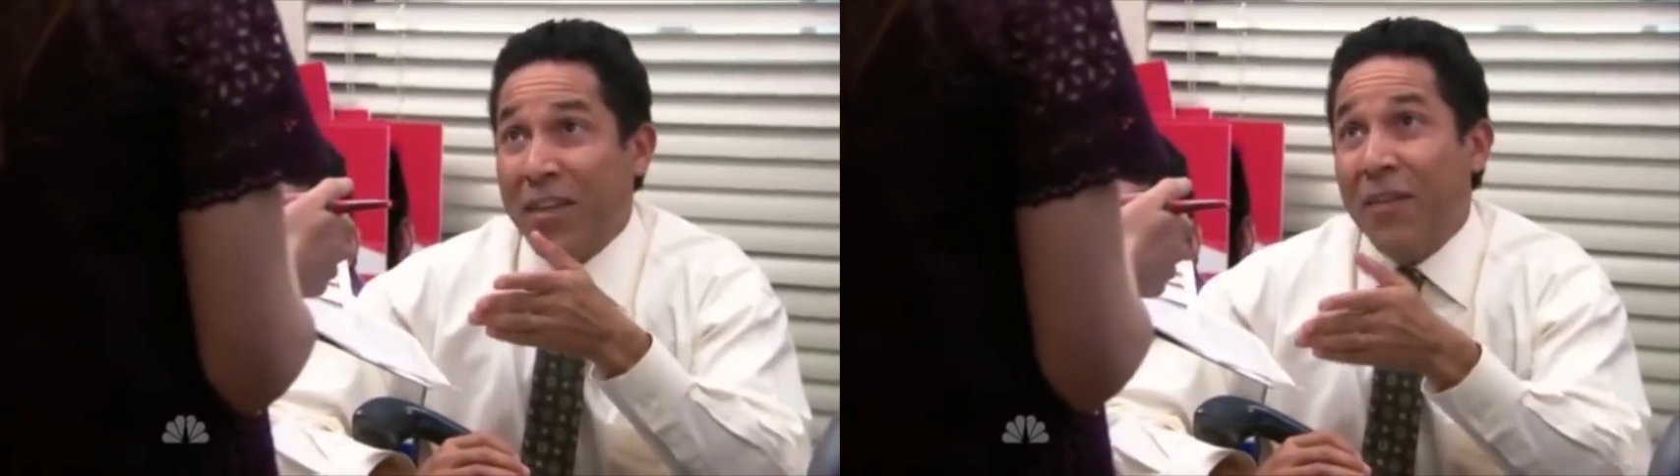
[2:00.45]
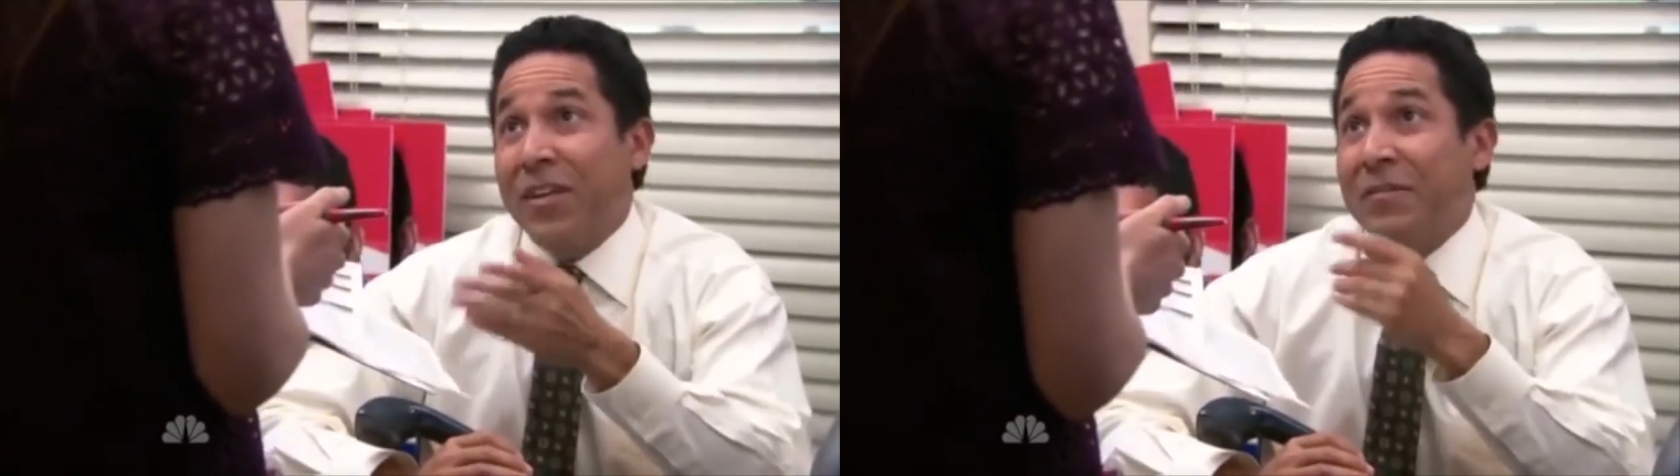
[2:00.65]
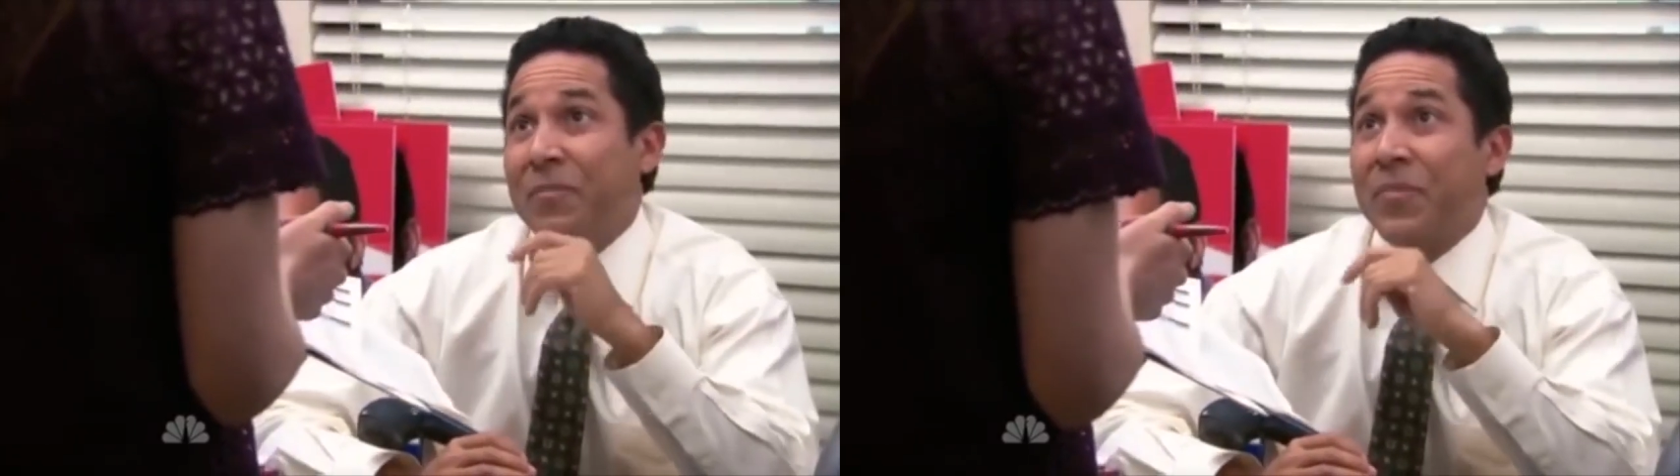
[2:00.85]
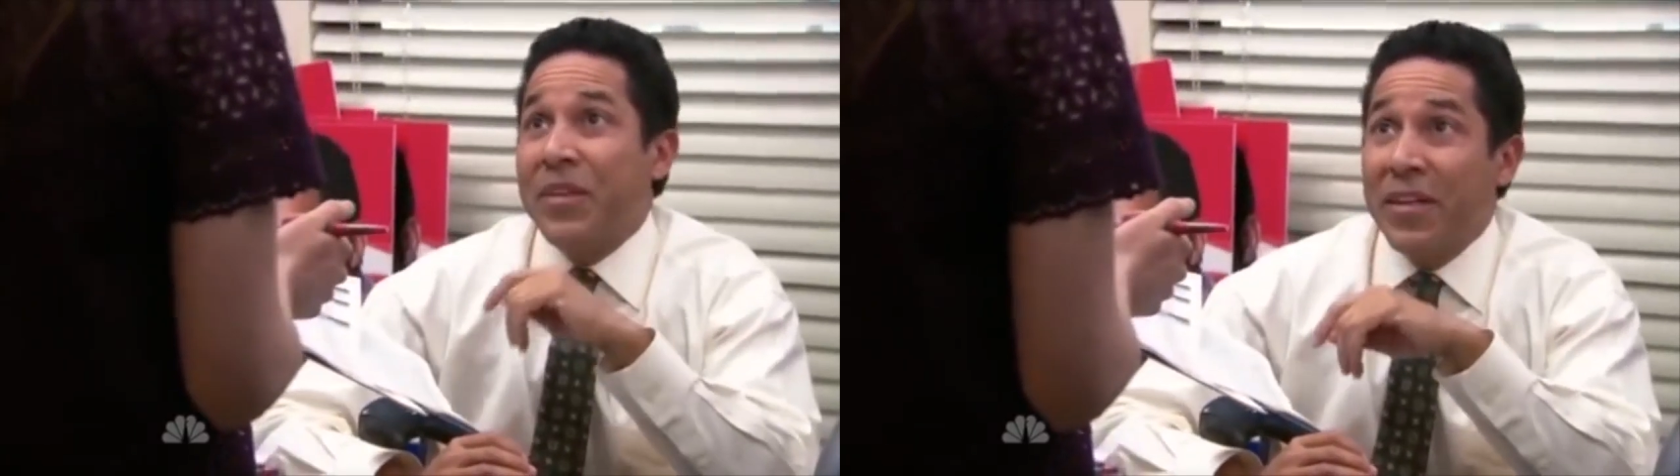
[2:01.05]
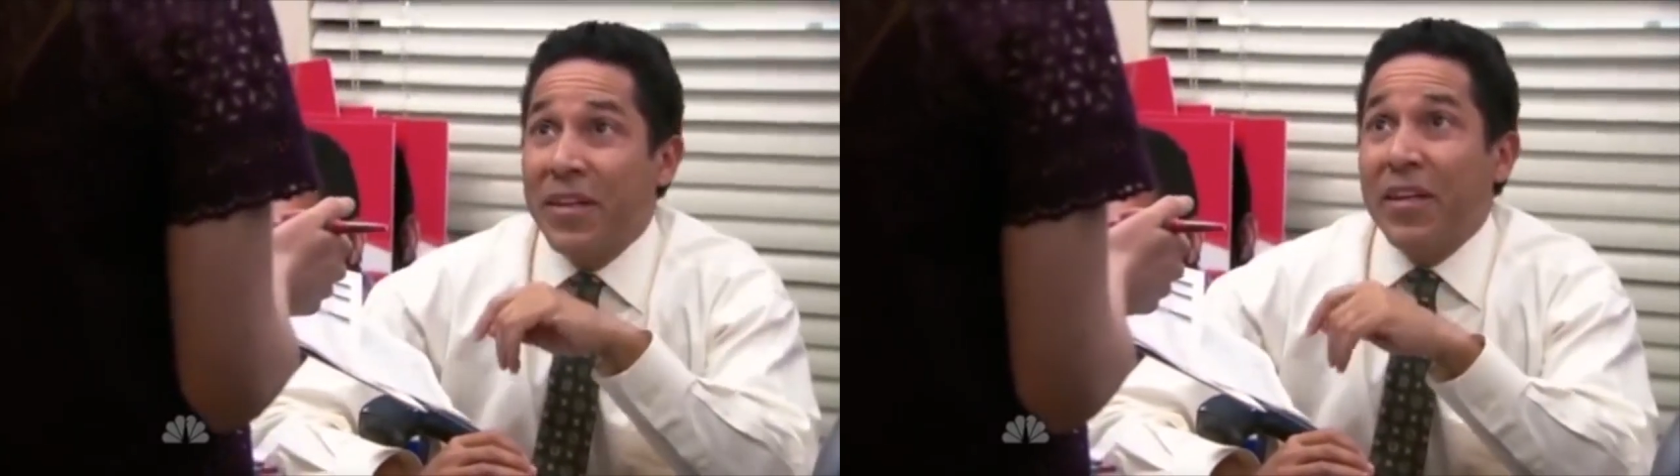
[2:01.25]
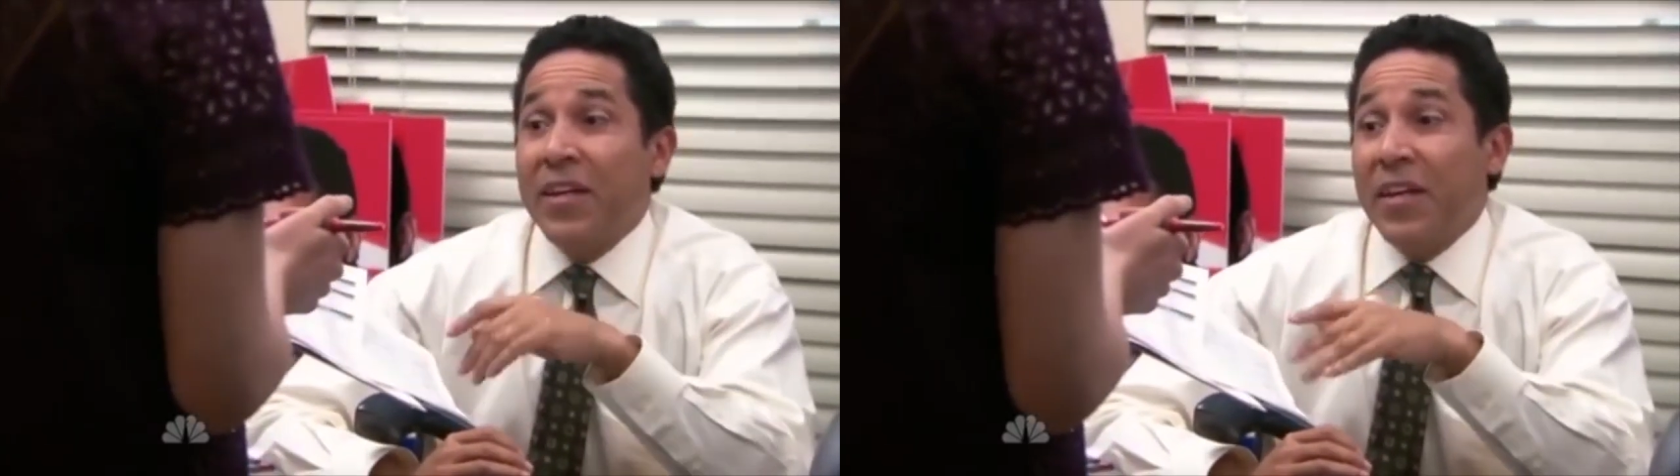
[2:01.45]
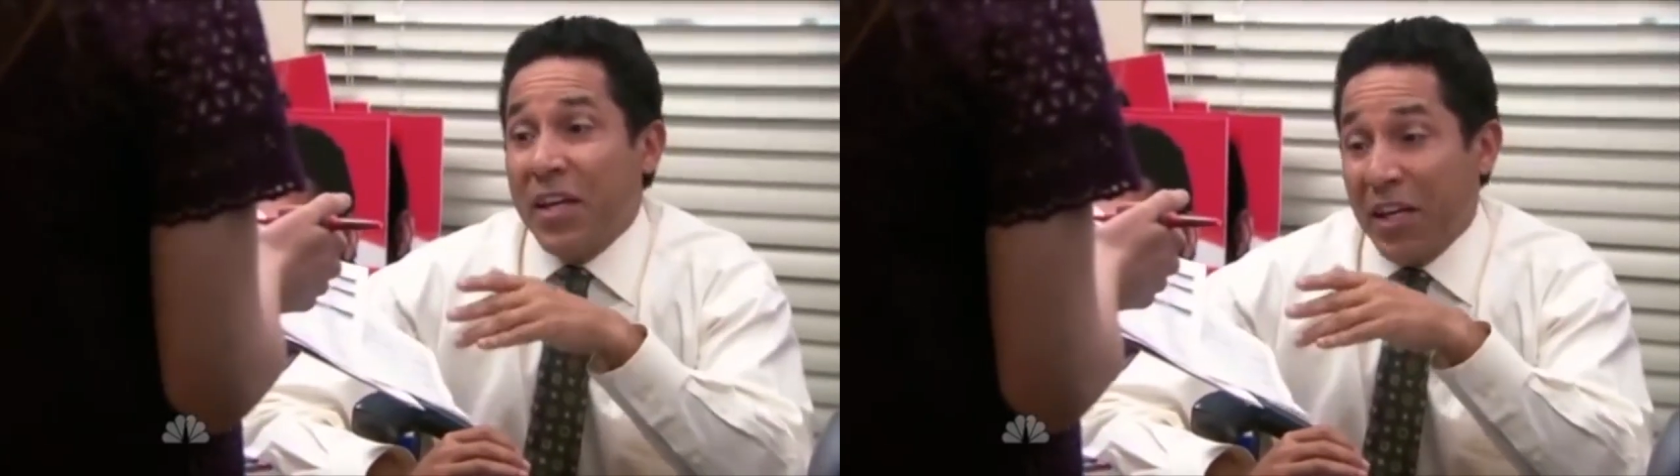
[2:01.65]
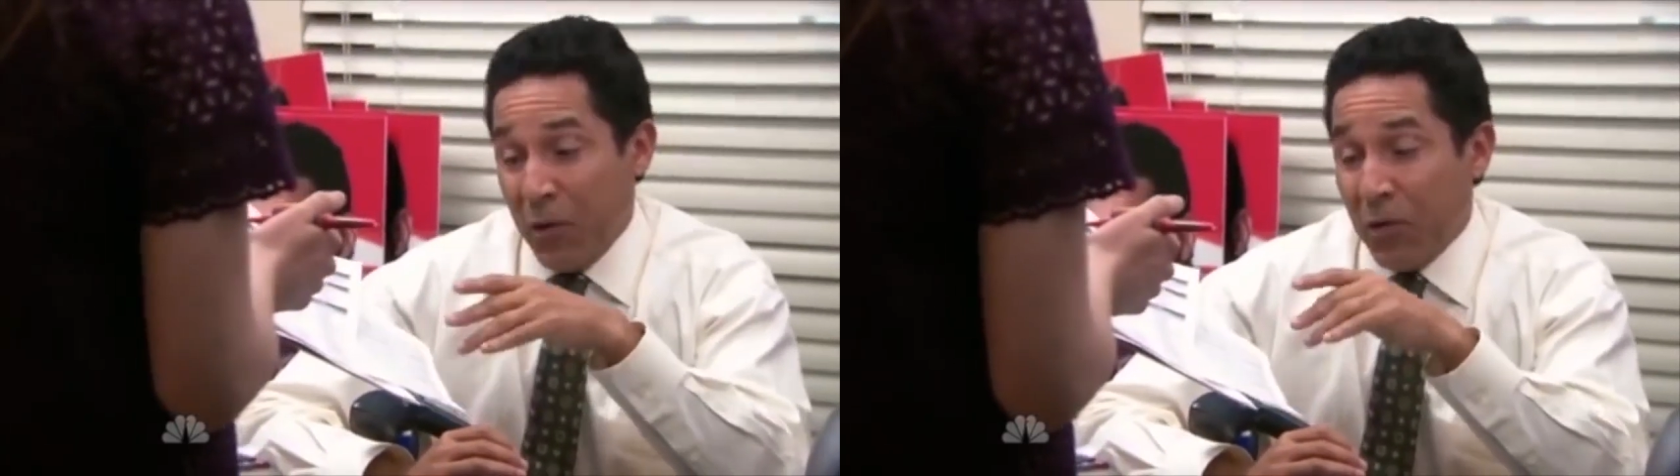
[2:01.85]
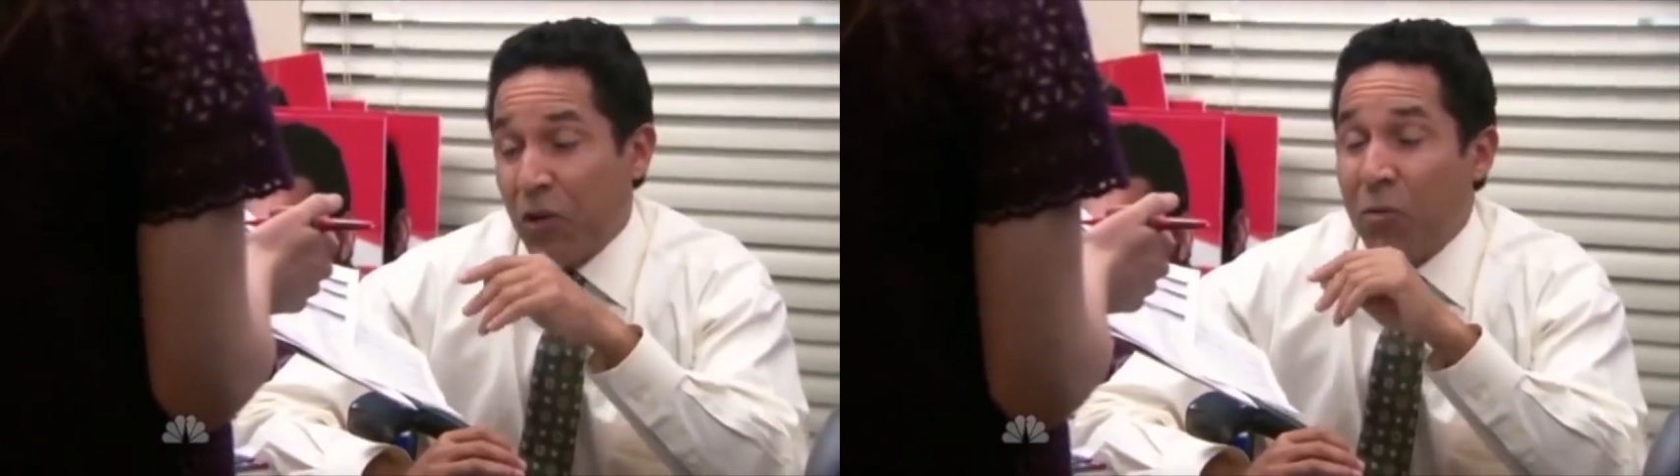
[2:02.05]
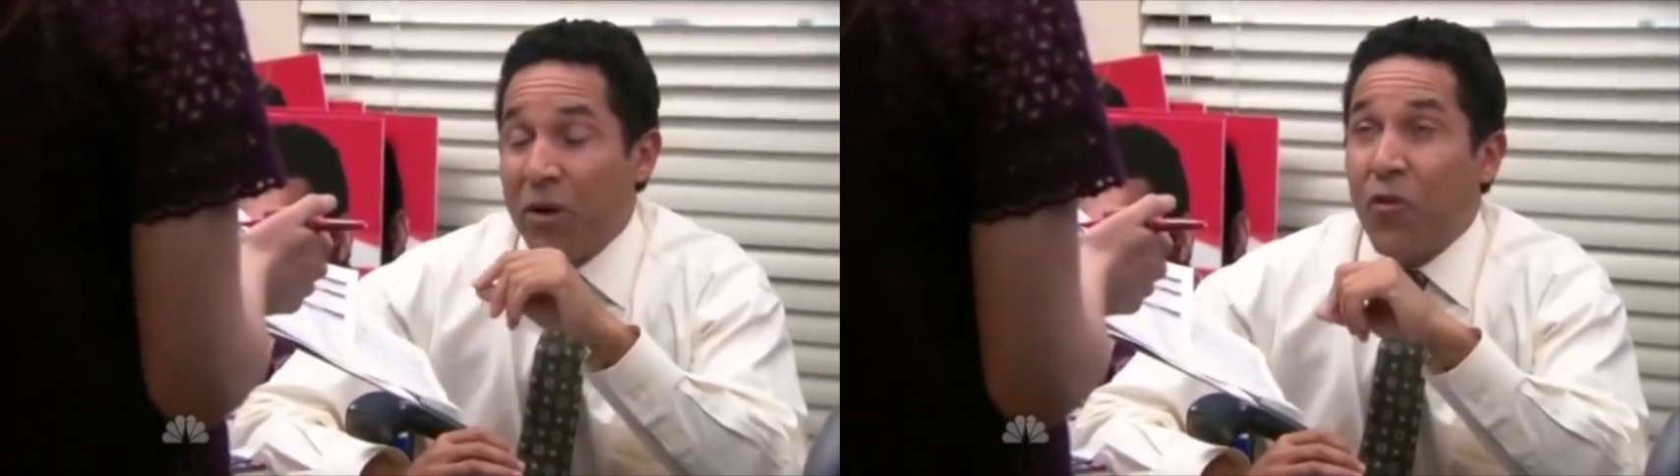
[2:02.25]
7. He
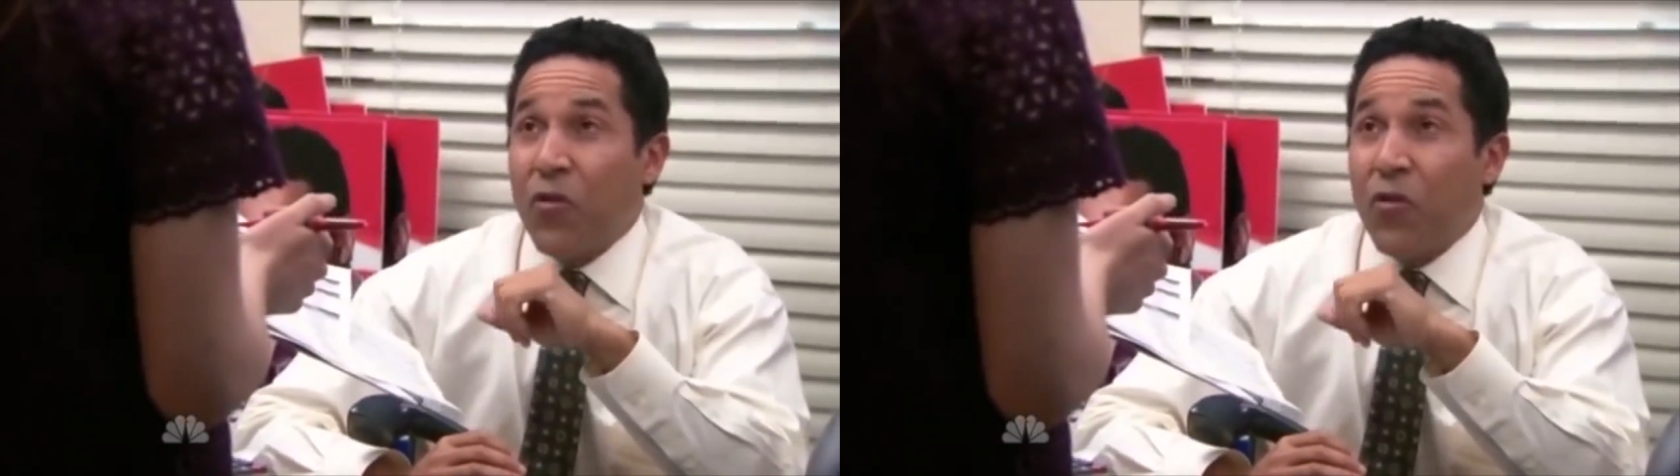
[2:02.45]
was home by